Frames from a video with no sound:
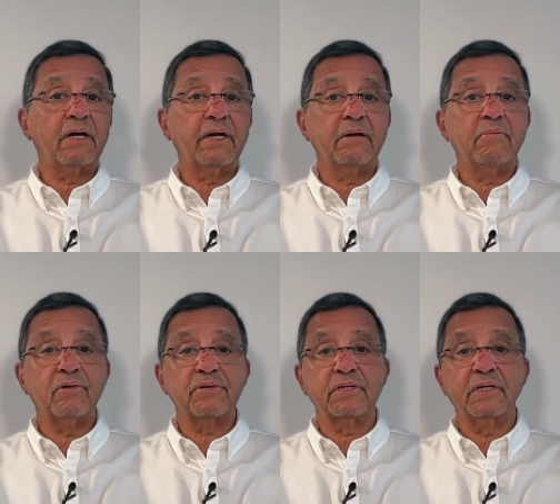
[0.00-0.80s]
and
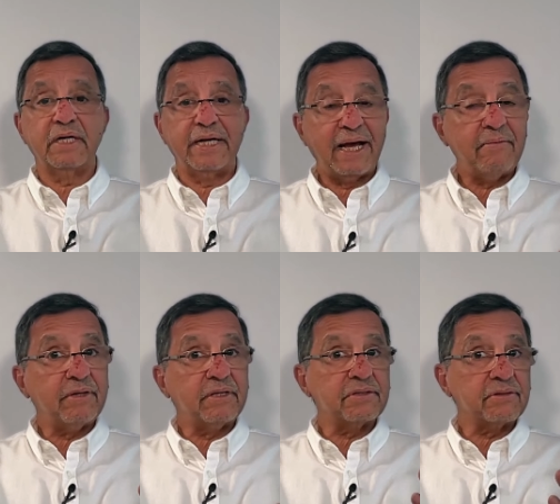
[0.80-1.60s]
emotional
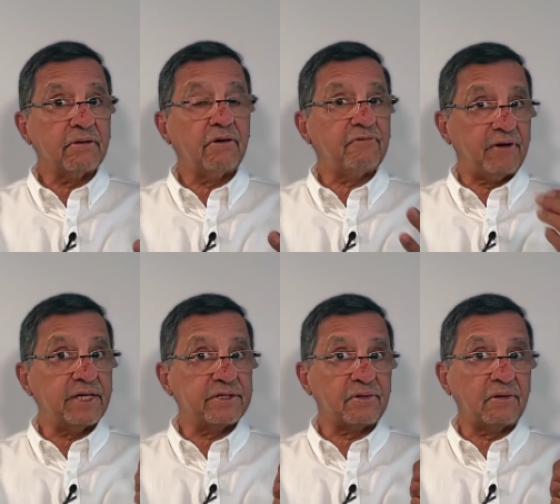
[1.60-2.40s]
damage of
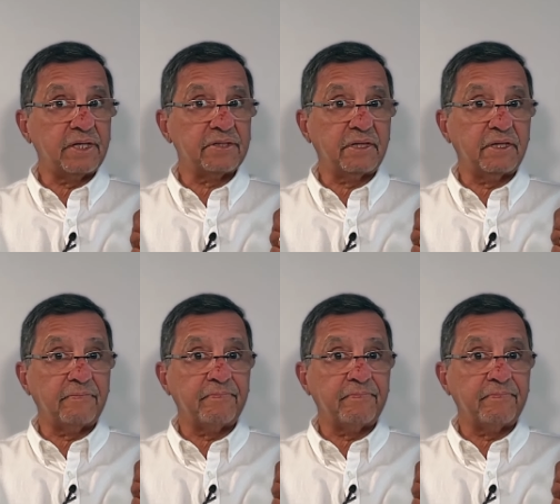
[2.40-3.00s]
isolation.